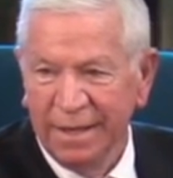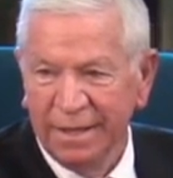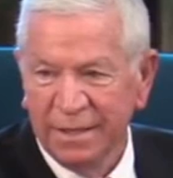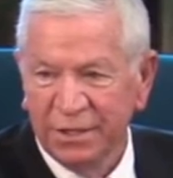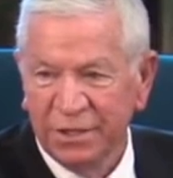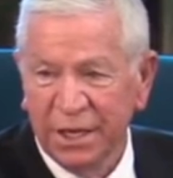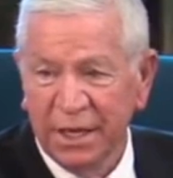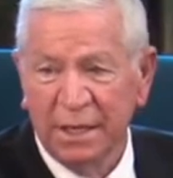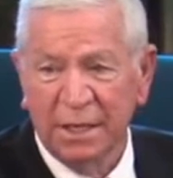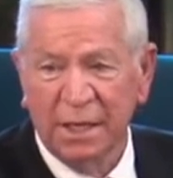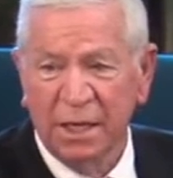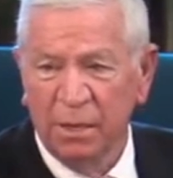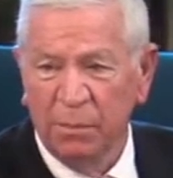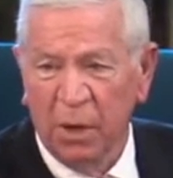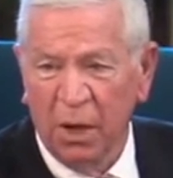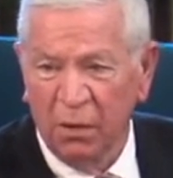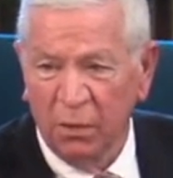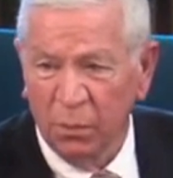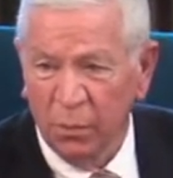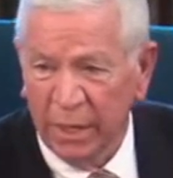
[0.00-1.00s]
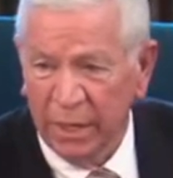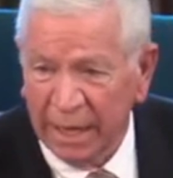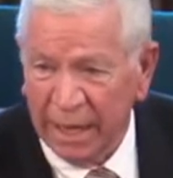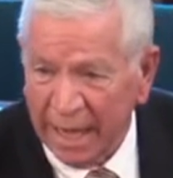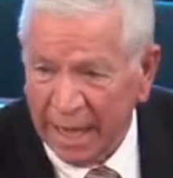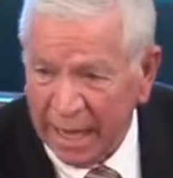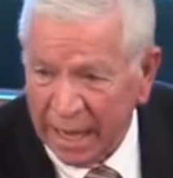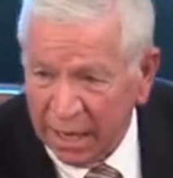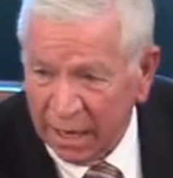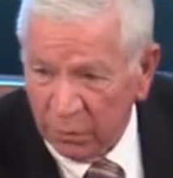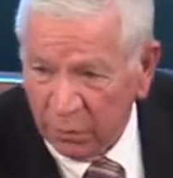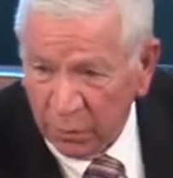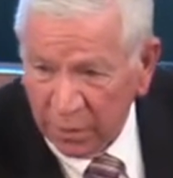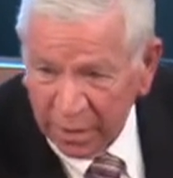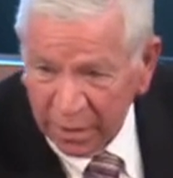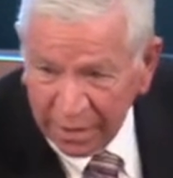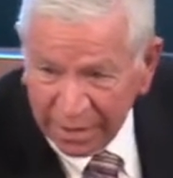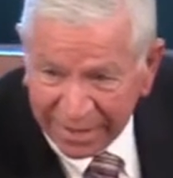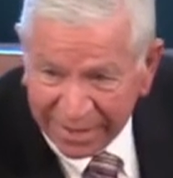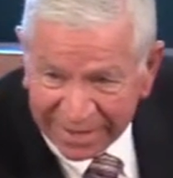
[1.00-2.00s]
She had to come all the way to Iowa,
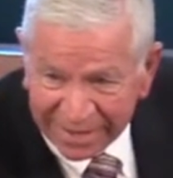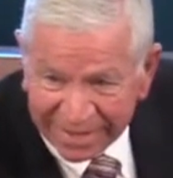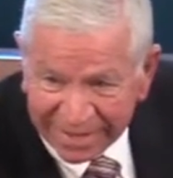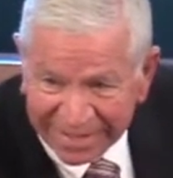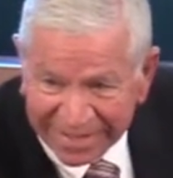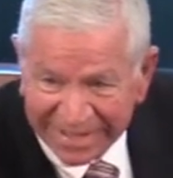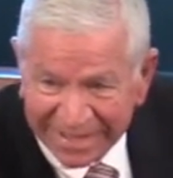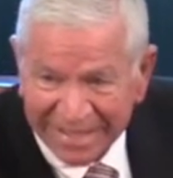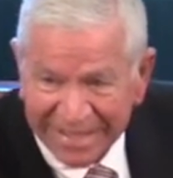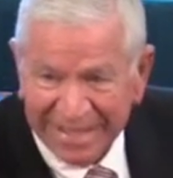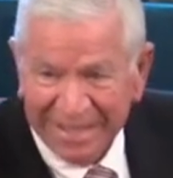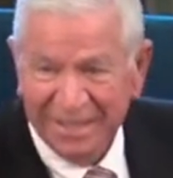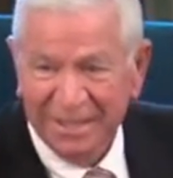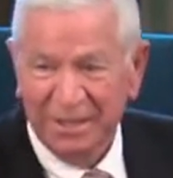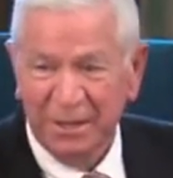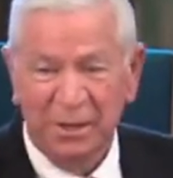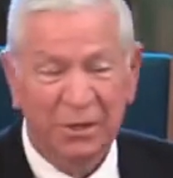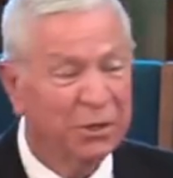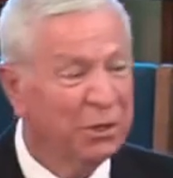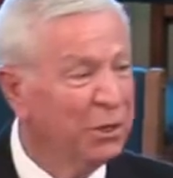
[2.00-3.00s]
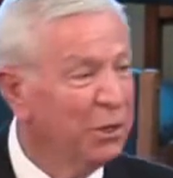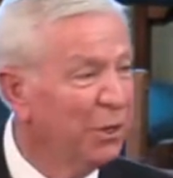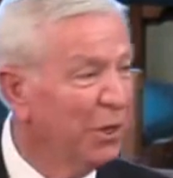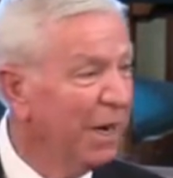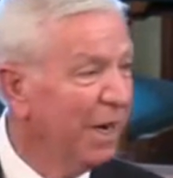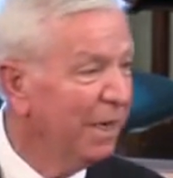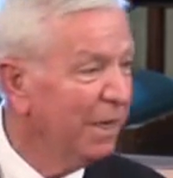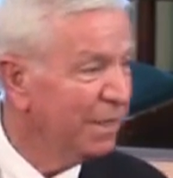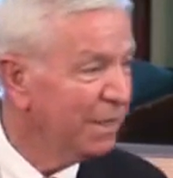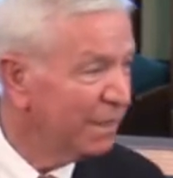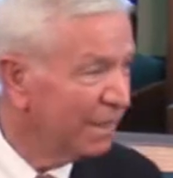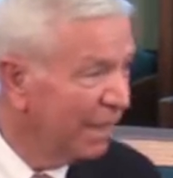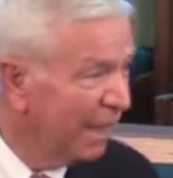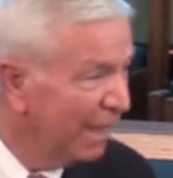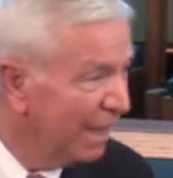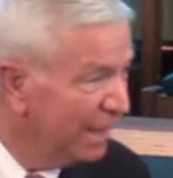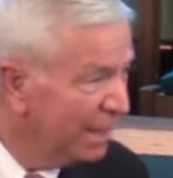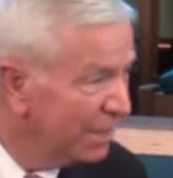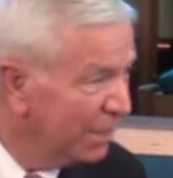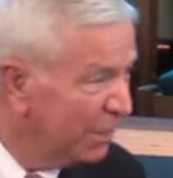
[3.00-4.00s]
the United
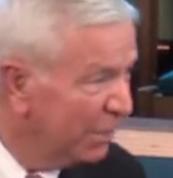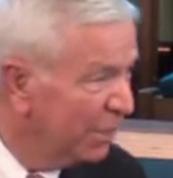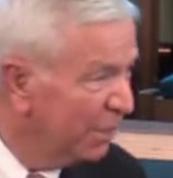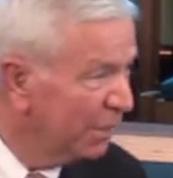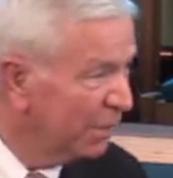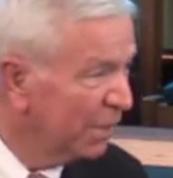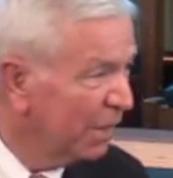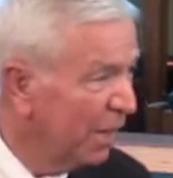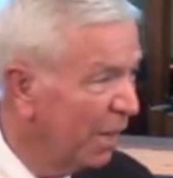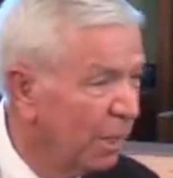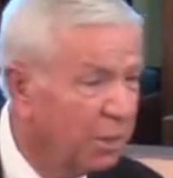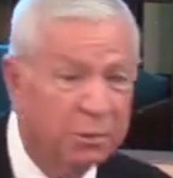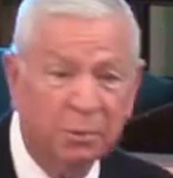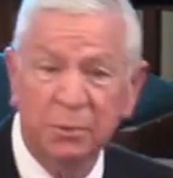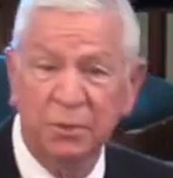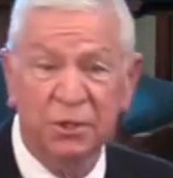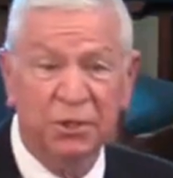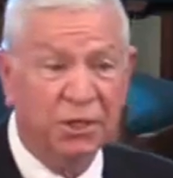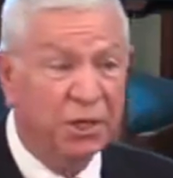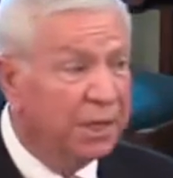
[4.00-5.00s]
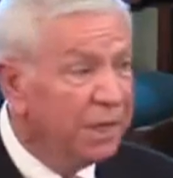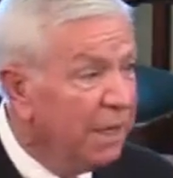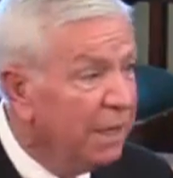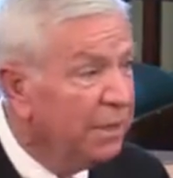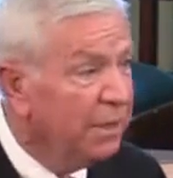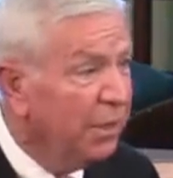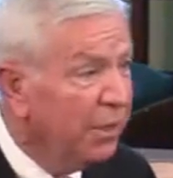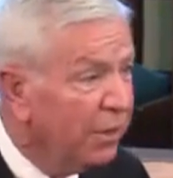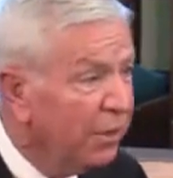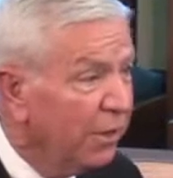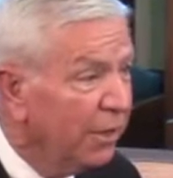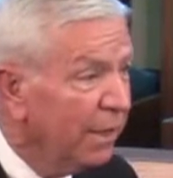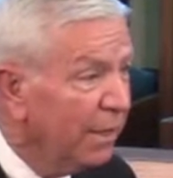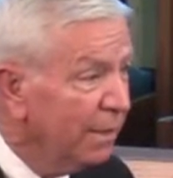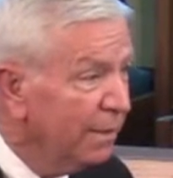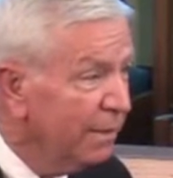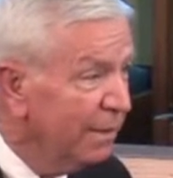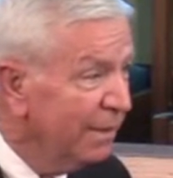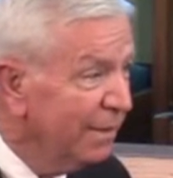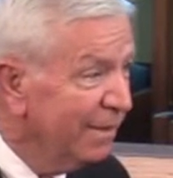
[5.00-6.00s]
States, to hear the gospel. She didn't hear it.
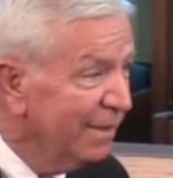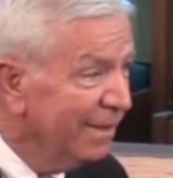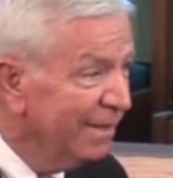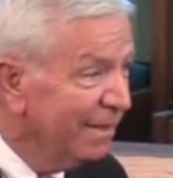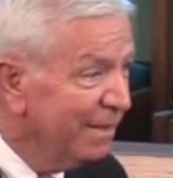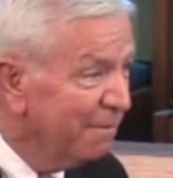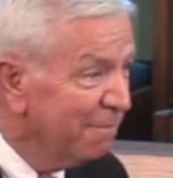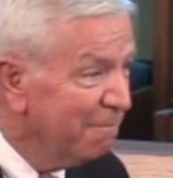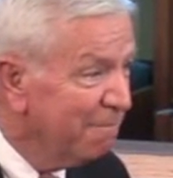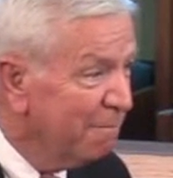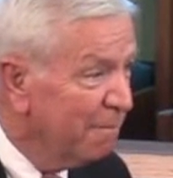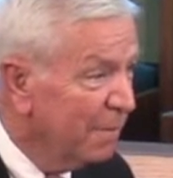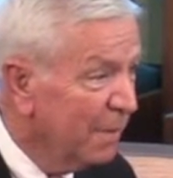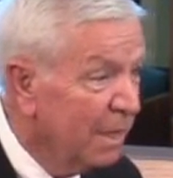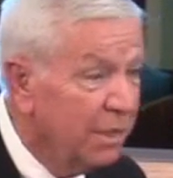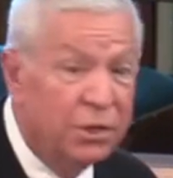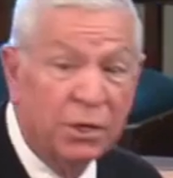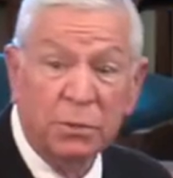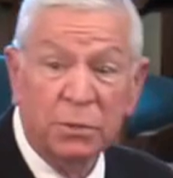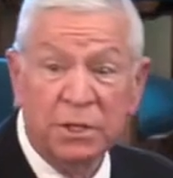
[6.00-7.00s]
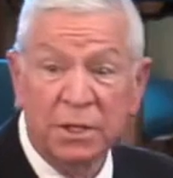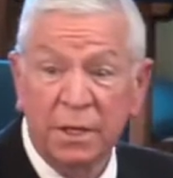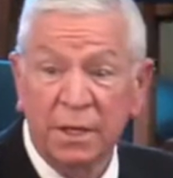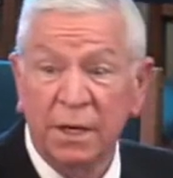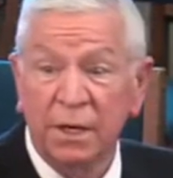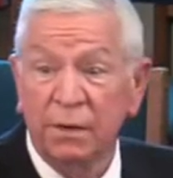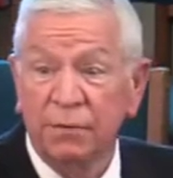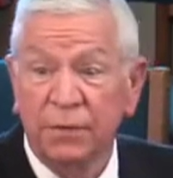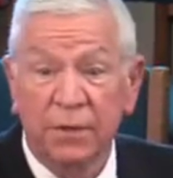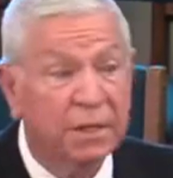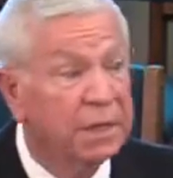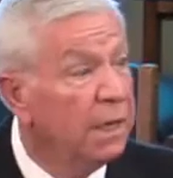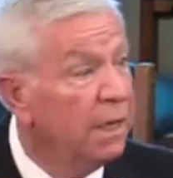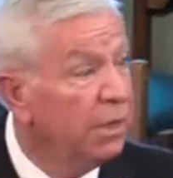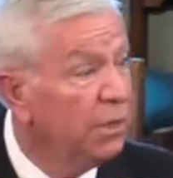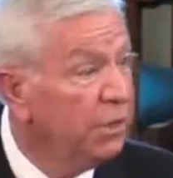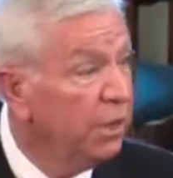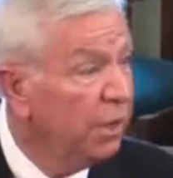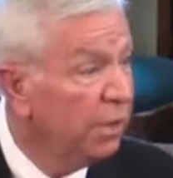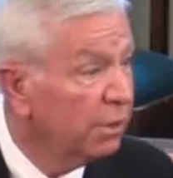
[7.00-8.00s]
She was there for 10
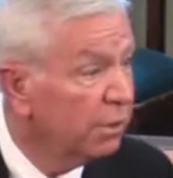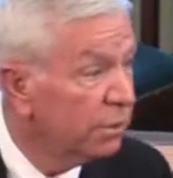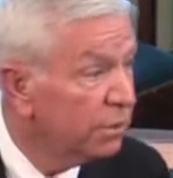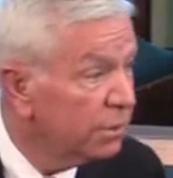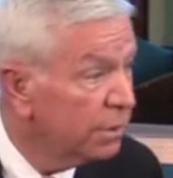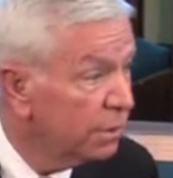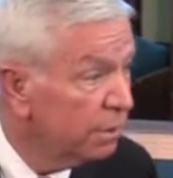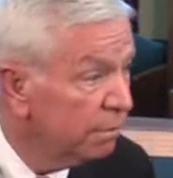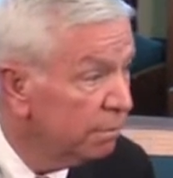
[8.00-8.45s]
years.